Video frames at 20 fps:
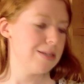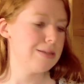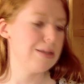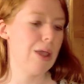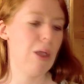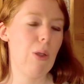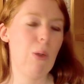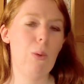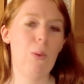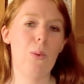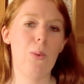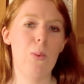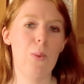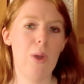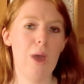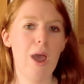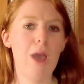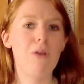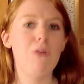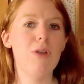So
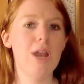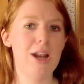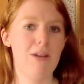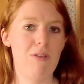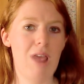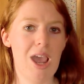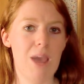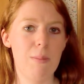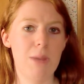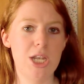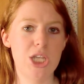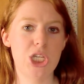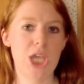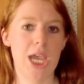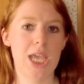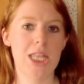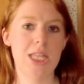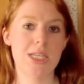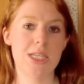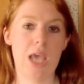I really recommend
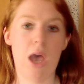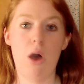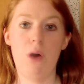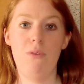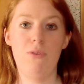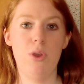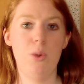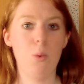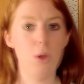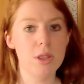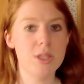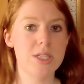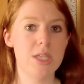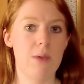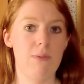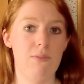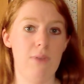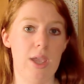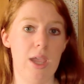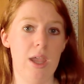checking this out if you want
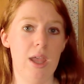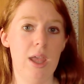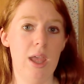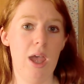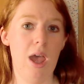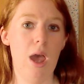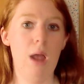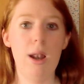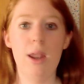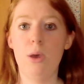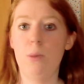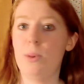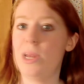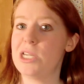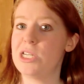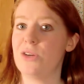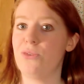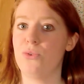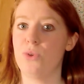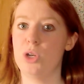something a little
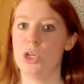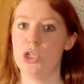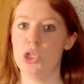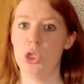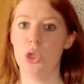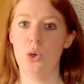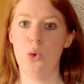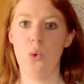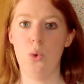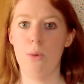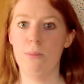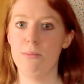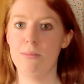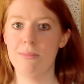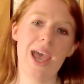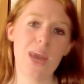bit different to the norm.